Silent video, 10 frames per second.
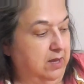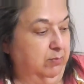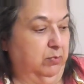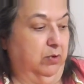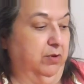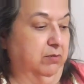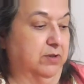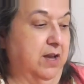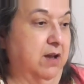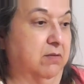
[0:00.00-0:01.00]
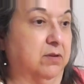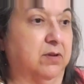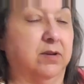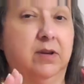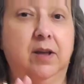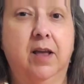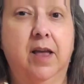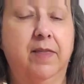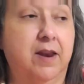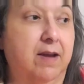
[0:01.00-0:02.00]
roll those out,
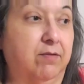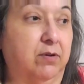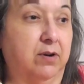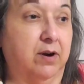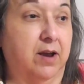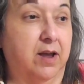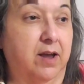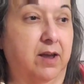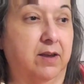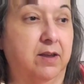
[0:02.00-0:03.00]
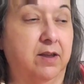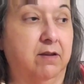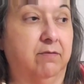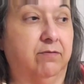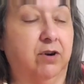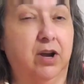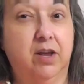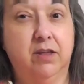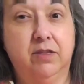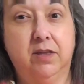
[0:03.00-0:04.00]
and then after I
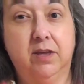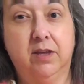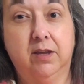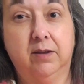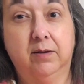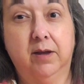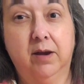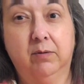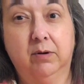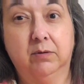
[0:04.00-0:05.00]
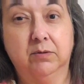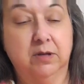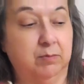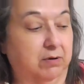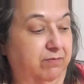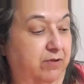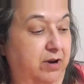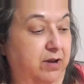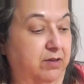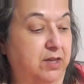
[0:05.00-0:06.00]
fry the egg rolls, I'm going to
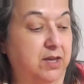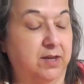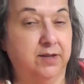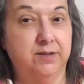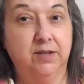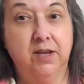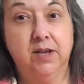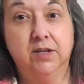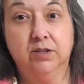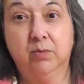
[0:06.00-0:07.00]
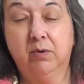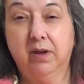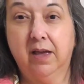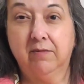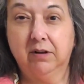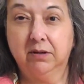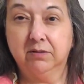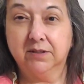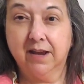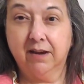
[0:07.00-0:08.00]
fry these. So we'll have a little
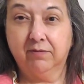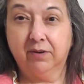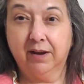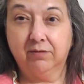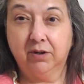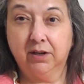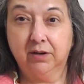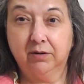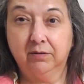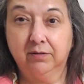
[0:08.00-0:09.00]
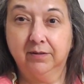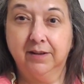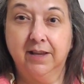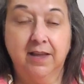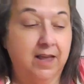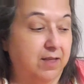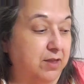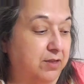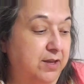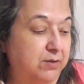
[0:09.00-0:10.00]
snack for after dinner. And
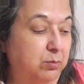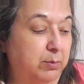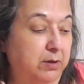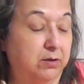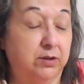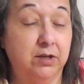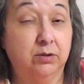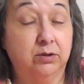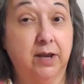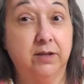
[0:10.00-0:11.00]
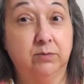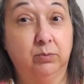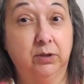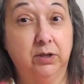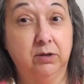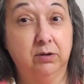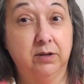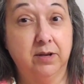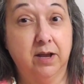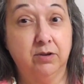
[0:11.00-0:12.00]
then these would taste really good.
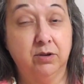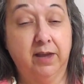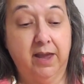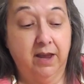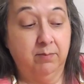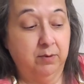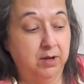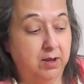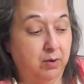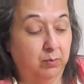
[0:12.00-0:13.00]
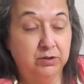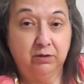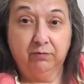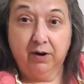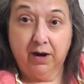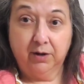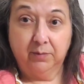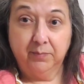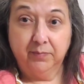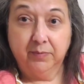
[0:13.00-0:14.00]
Now you can, once you fried
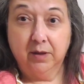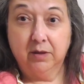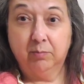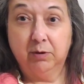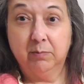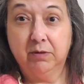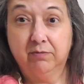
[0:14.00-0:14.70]
them, you put them in the